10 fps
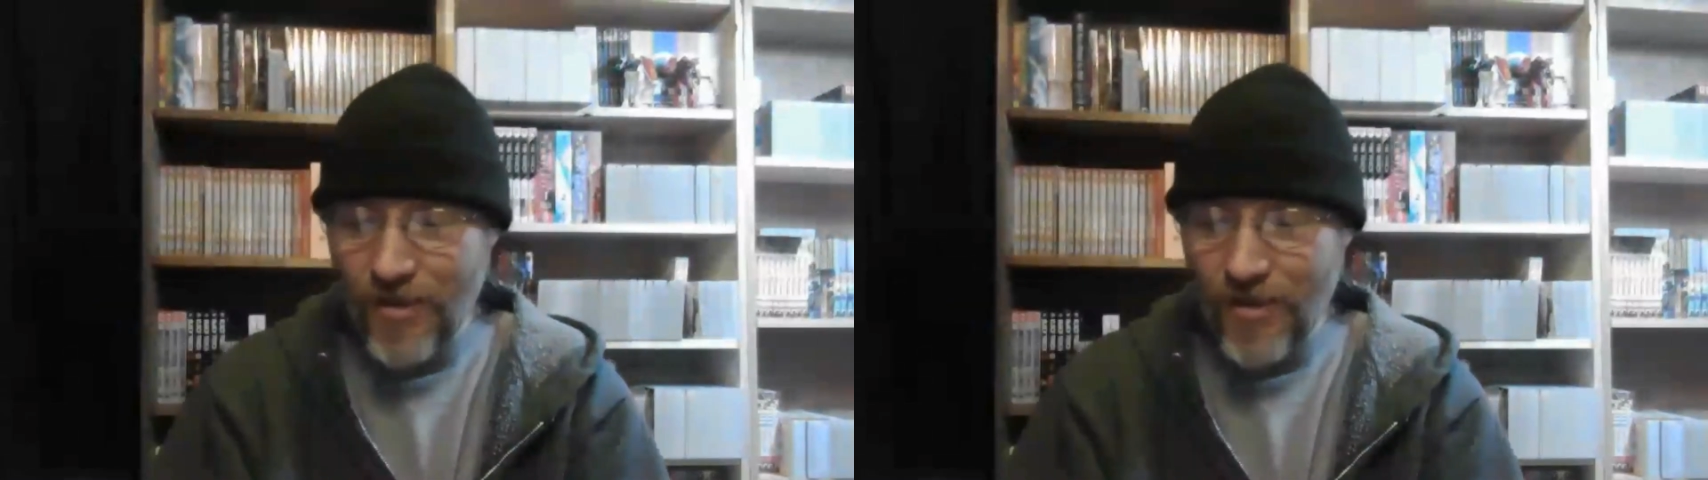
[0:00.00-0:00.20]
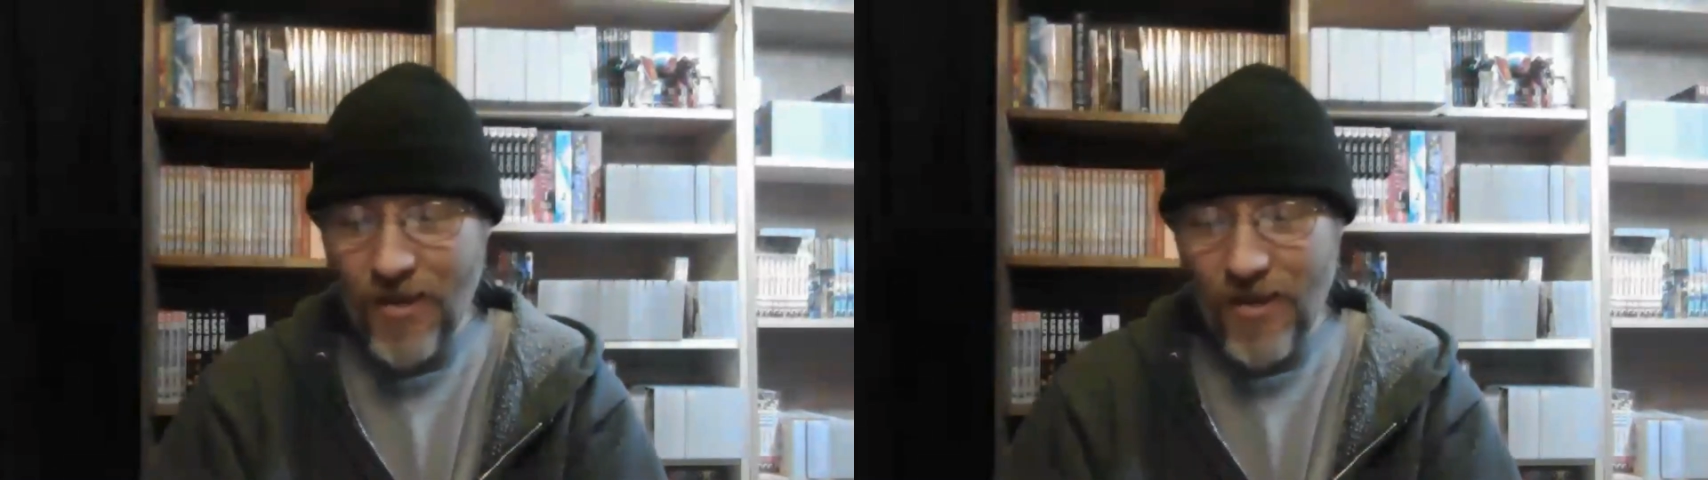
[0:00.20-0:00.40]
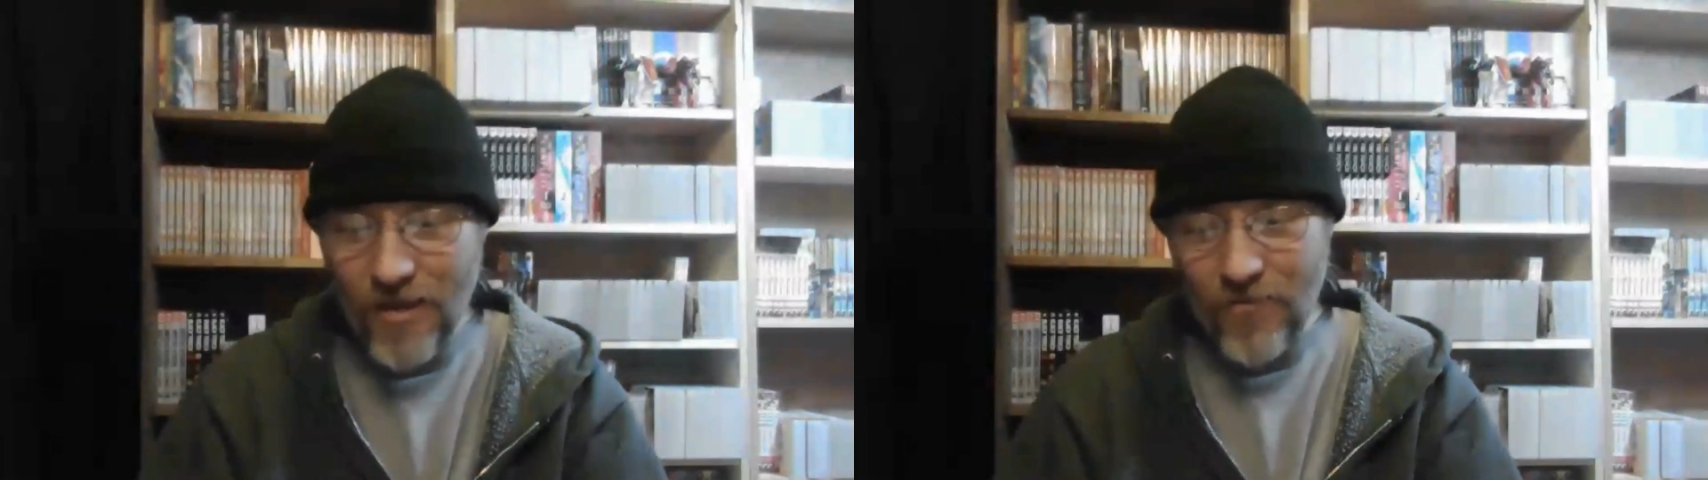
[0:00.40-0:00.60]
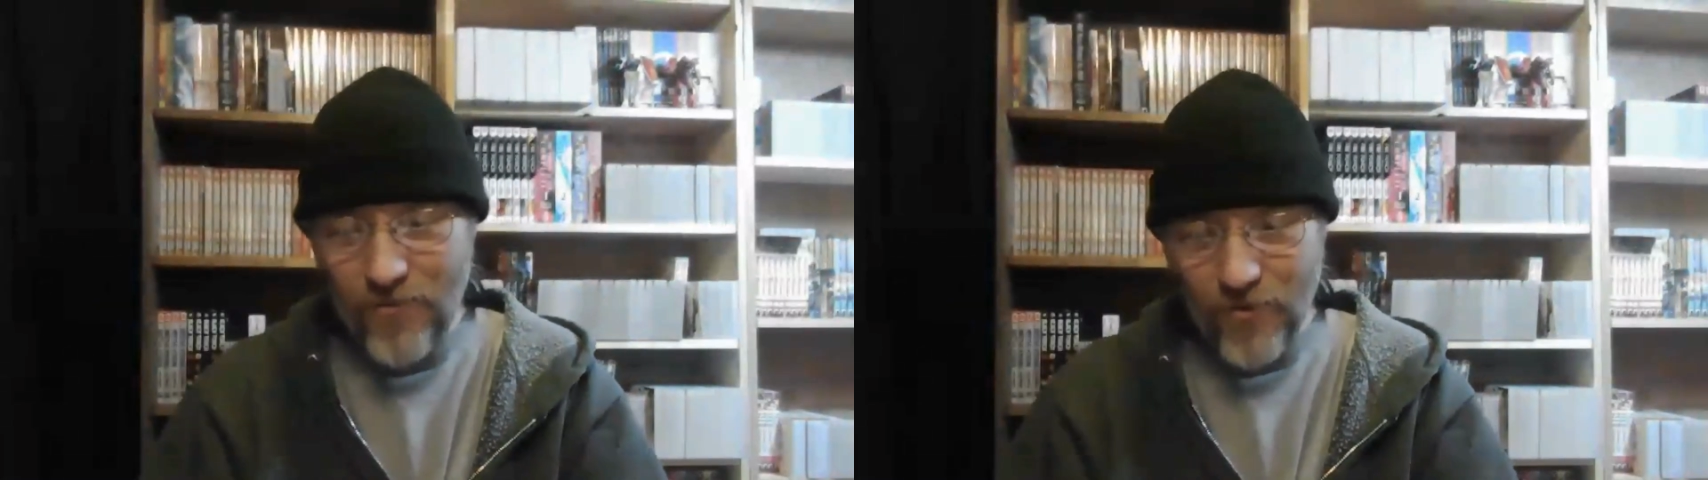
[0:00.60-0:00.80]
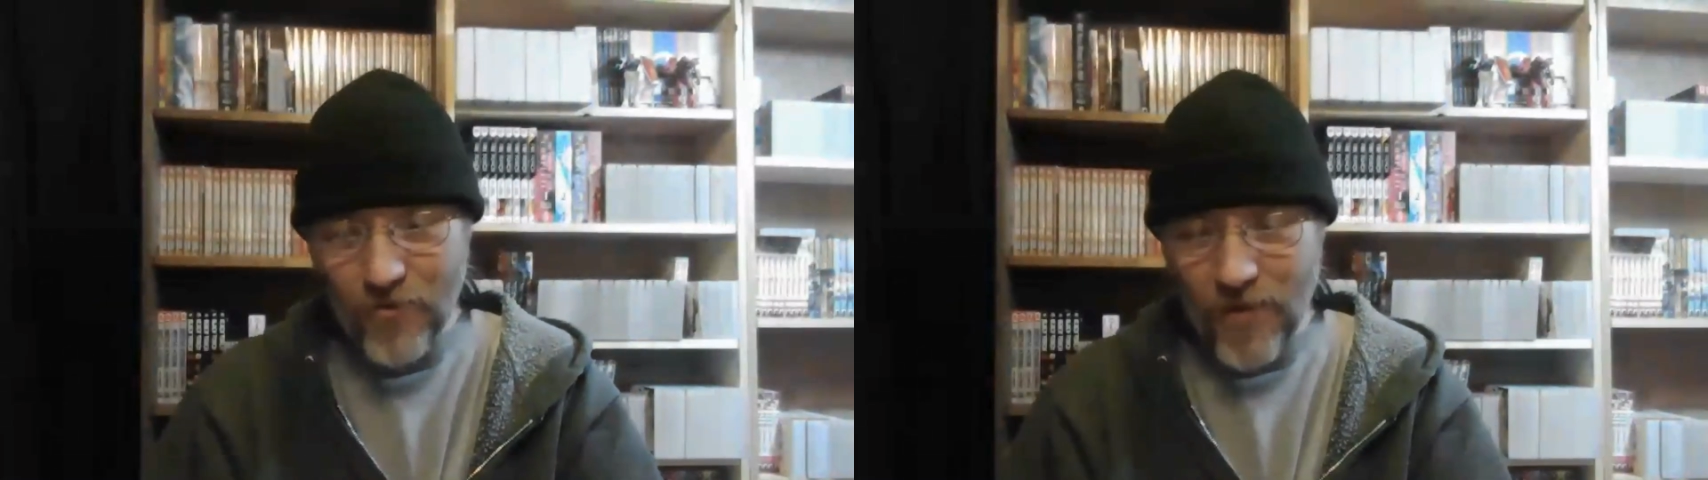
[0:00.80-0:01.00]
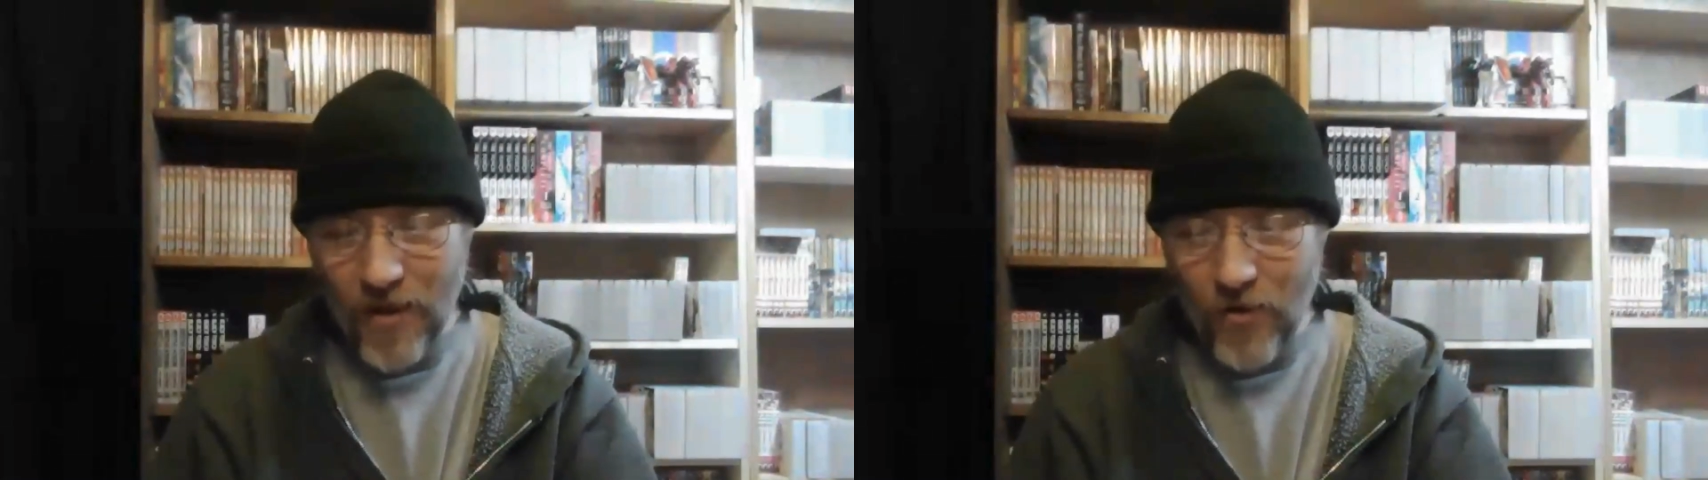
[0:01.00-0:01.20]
that